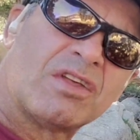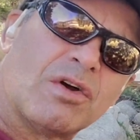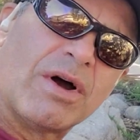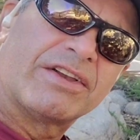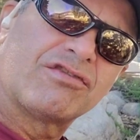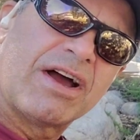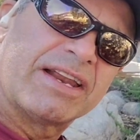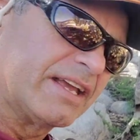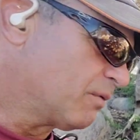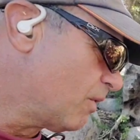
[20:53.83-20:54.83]
Though I try
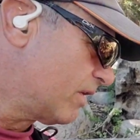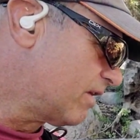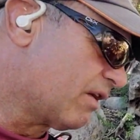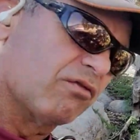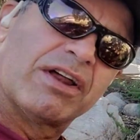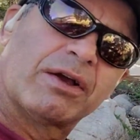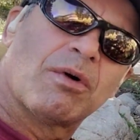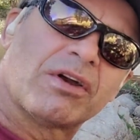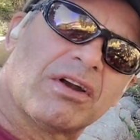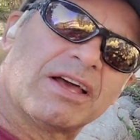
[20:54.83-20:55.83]
to get water out, running
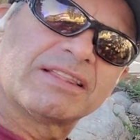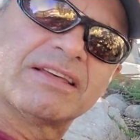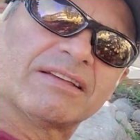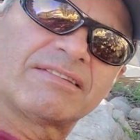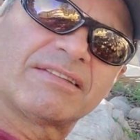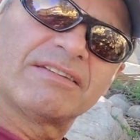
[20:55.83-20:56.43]
water like this